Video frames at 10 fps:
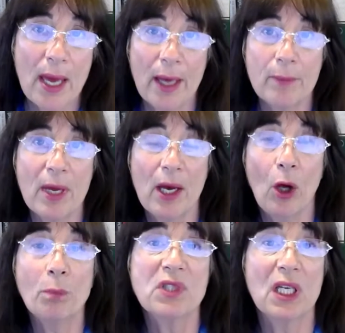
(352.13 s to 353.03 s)

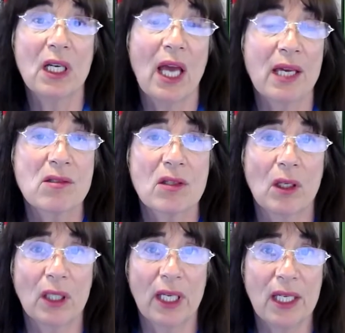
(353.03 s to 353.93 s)
helped it
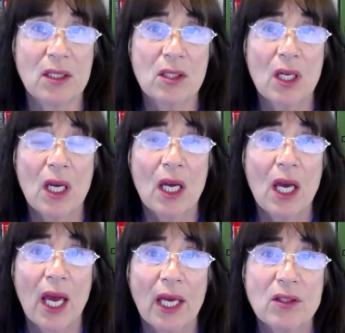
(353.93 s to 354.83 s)
escalate.
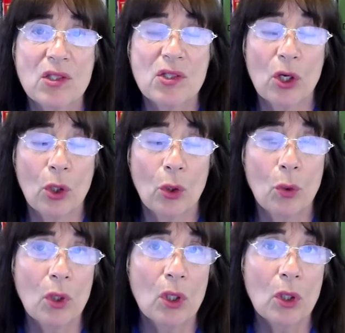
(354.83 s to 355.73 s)
And
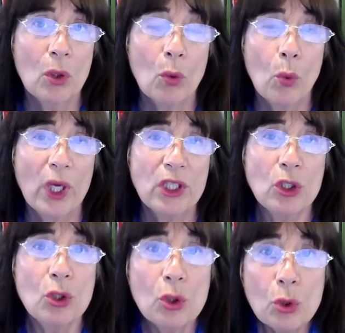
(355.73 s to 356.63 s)
so when
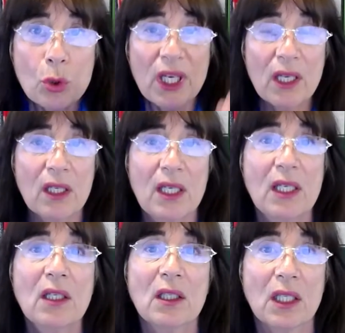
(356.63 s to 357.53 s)
you get a
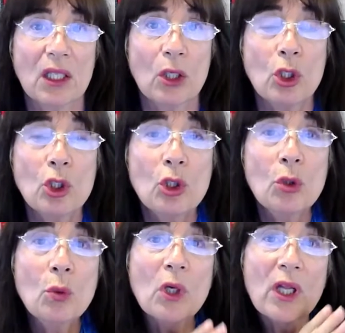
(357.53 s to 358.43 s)
healing,
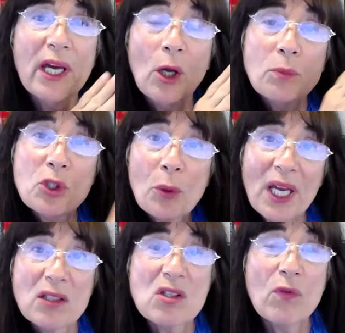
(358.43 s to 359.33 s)
you will help
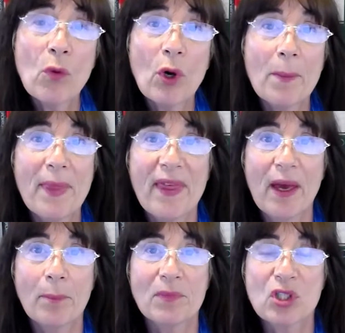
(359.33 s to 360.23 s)
transform
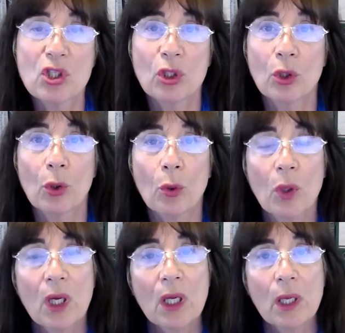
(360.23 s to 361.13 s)
them too.
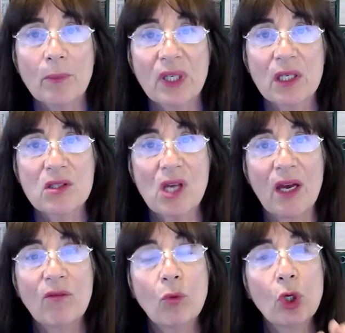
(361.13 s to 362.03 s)
Because
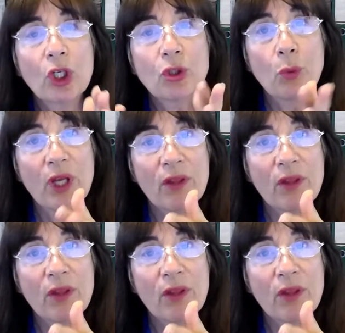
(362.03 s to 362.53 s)
I've worked with